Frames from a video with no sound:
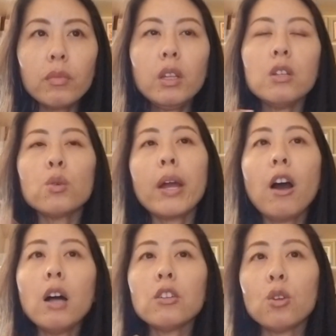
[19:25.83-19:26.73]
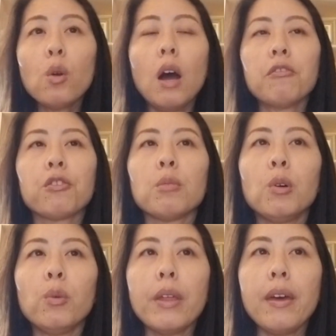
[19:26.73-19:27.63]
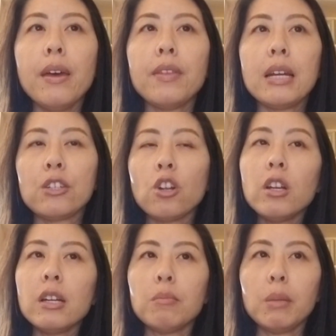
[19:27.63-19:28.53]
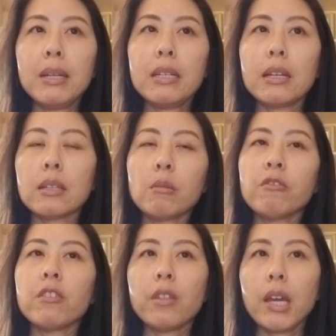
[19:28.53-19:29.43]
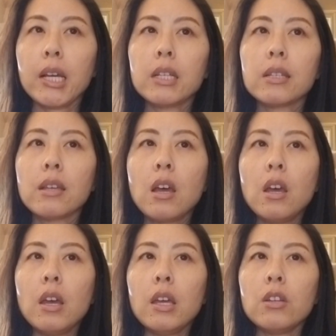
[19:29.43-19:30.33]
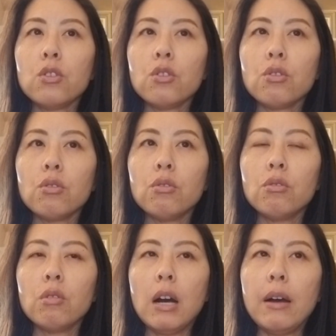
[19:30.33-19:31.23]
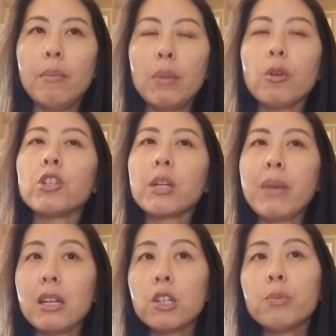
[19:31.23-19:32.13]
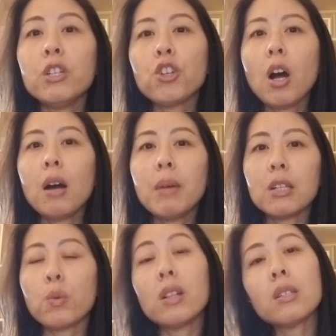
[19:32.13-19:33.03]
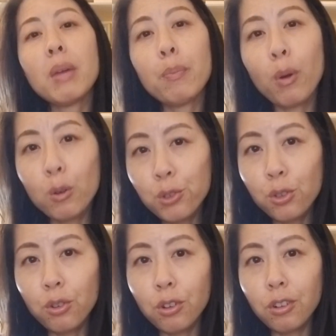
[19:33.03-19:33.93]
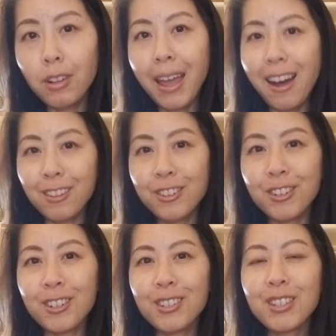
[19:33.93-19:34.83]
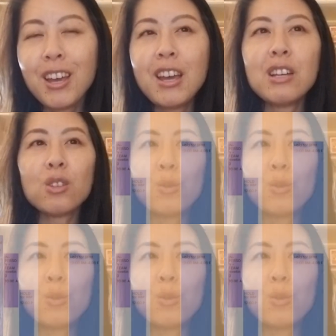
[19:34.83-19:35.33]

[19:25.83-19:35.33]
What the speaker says: So I got so comfortable with it that I started implementing some of the things into my project management job as well as my personal calendars. So